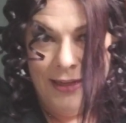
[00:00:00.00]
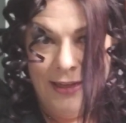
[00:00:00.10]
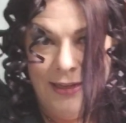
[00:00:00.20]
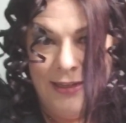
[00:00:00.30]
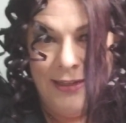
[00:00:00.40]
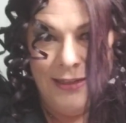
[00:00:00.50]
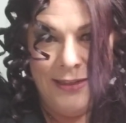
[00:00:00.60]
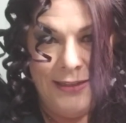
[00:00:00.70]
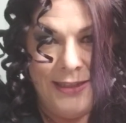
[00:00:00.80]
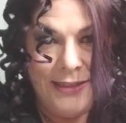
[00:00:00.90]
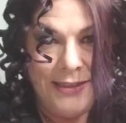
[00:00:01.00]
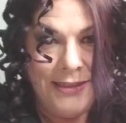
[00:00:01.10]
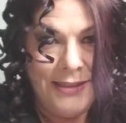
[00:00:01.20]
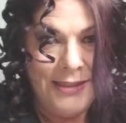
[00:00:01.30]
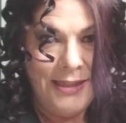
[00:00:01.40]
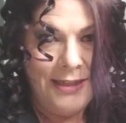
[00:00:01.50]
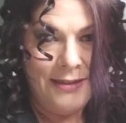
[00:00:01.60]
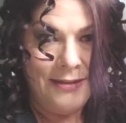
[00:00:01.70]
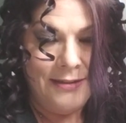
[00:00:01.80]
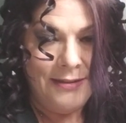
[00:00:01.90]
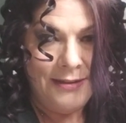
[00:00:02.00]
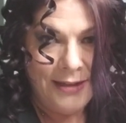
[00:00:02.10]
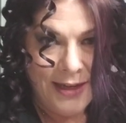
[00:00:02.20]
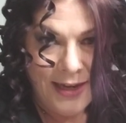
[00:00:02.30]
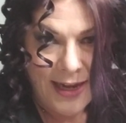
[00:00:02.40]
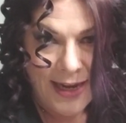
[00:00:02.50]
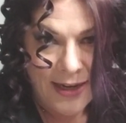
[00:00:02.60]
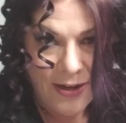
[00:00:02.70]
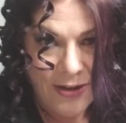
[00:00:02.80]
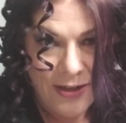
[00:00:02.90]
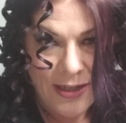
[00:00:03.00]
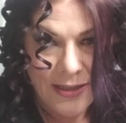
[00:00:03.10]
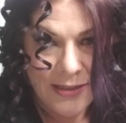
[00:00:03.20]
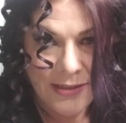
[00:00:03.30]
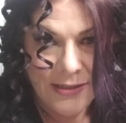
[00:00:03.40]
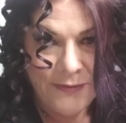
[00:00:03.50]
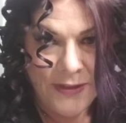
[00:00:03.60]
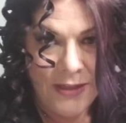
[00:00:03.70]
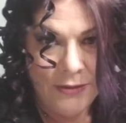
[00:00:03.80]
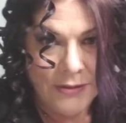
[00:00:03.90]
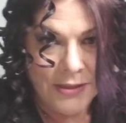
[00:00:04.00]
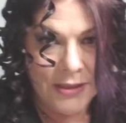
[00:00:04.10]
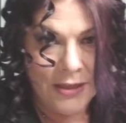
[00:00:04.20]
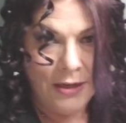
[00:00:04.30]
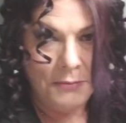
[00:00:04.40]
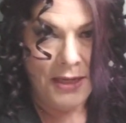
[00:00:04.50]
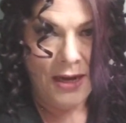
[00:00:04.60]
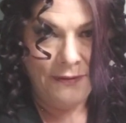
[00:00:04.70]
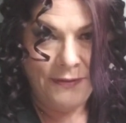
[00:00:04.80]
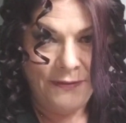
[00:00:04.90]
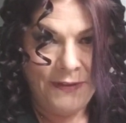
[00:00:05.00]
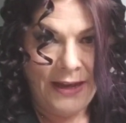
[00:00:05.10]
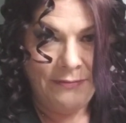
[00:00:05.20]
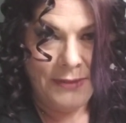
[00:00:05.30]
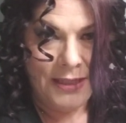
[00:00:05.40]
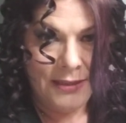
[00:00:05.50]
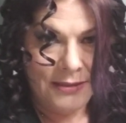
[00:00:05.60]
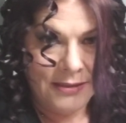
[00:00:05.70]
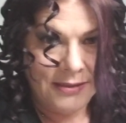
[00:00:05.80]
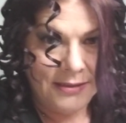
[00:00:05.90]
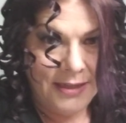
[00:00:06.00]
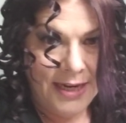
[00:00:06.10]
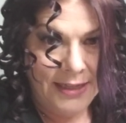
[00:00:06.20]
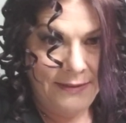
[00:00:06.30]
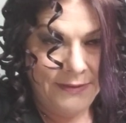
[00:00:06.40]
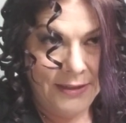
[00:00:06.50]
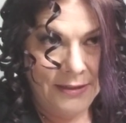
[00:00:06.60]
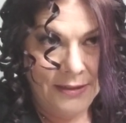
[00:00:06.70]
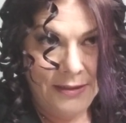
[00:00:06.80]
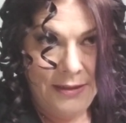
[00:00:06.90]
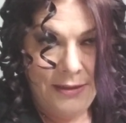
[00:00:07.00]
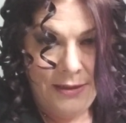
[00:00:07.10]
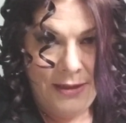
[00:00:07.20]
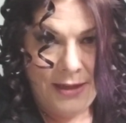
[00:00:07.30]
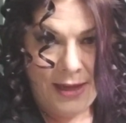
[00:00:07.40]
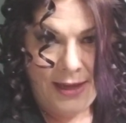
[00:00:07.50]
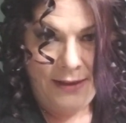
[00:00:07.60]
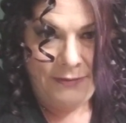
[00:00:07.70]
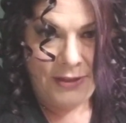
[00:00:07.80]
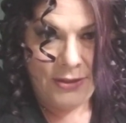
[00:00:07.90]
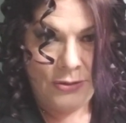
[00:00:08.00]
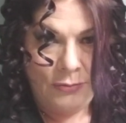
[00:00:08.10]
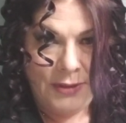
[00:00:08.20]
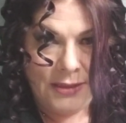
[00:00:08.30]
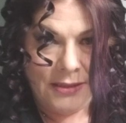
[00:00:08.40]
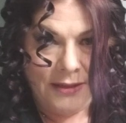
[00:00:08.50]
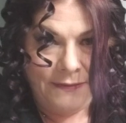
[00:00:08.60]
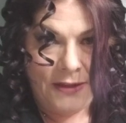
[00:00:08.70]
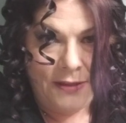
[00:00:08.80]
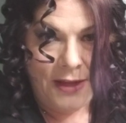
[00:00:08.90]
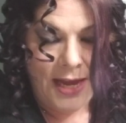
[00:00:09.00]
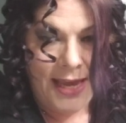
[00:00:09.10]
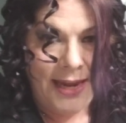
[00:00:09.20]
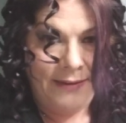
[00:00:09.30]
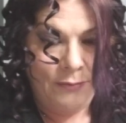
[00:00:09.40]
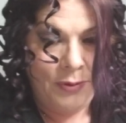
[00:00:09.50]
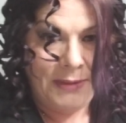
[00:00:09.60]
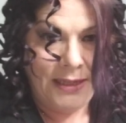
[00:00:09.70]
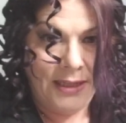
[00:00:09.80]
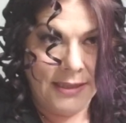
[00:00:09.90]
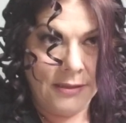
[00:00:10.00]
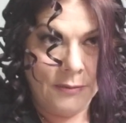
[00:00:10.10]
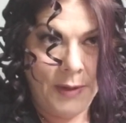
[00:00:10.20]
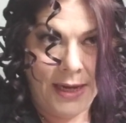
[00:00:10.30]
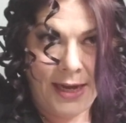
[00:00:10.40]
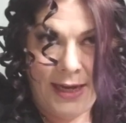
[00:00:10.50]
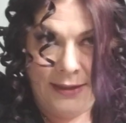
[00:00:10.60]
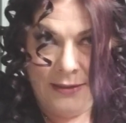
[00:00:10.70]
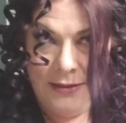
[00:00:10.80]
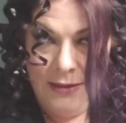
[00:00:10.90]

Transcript: And that's it. And I gotta hurry because this video is gonna cut me off in 5 minutes. Not even. I have like 2 minutes left, I think. I can't even put my glasses back on.